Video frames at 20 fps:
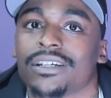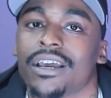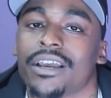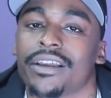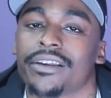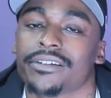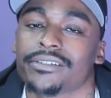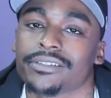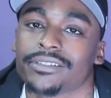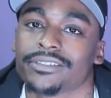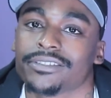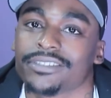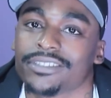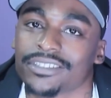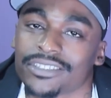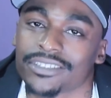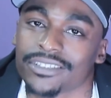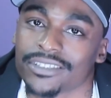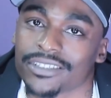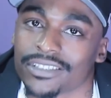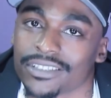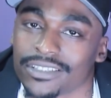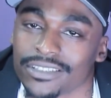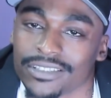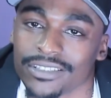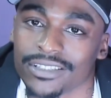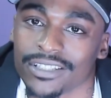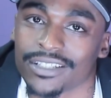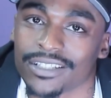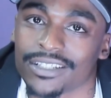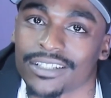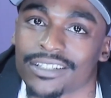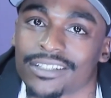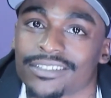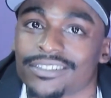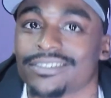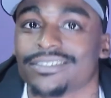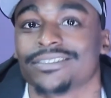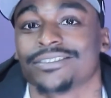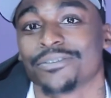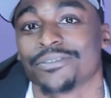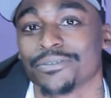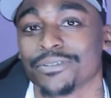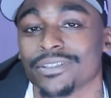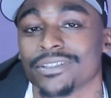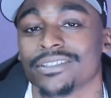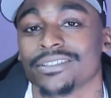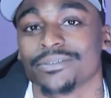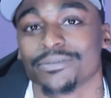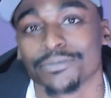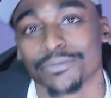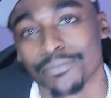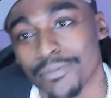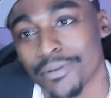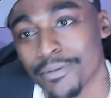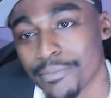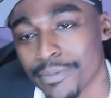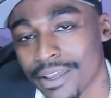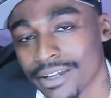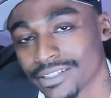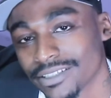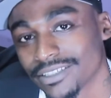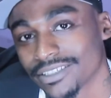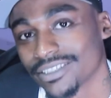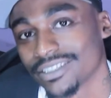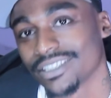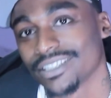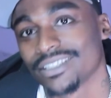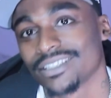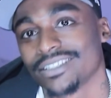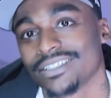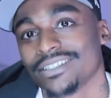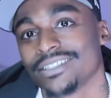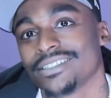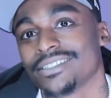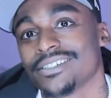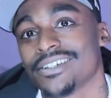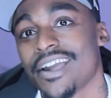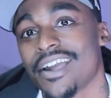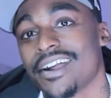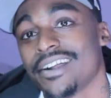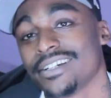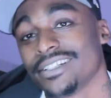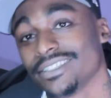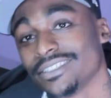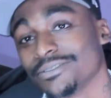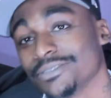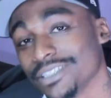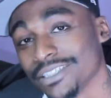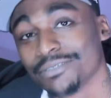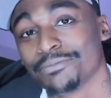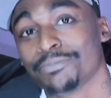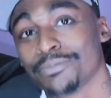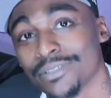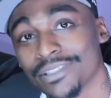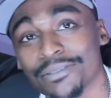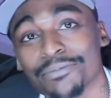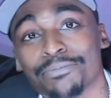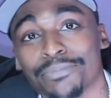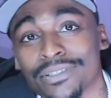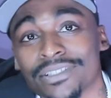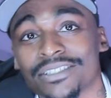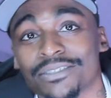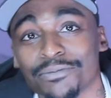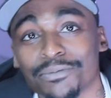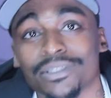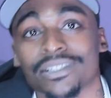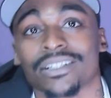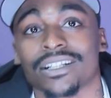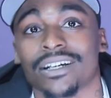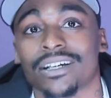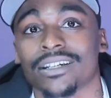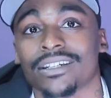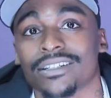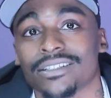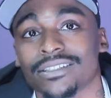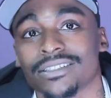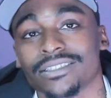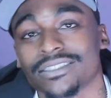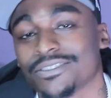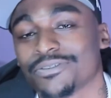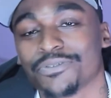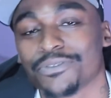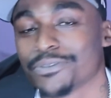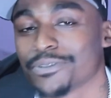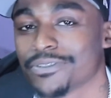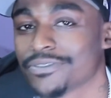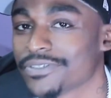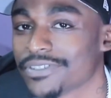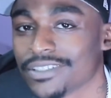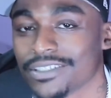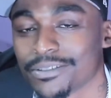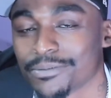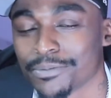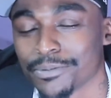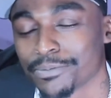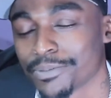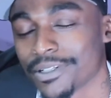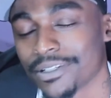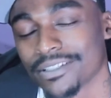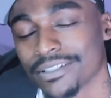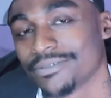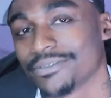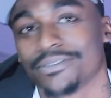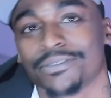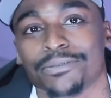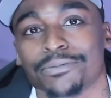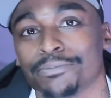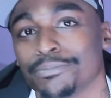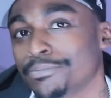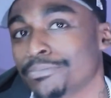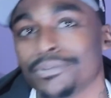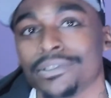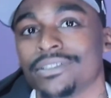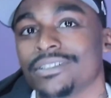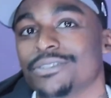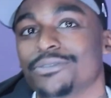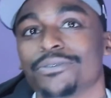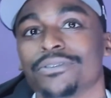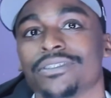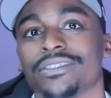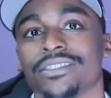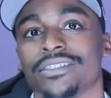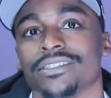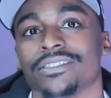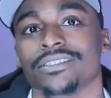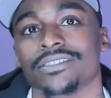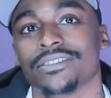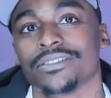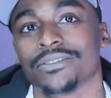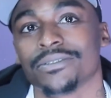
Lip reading: You know, discouraged a lot. Really, my manager JD, he pushed me a lot. Because if it weren't for him, I probably wouldn't be doing it. You know.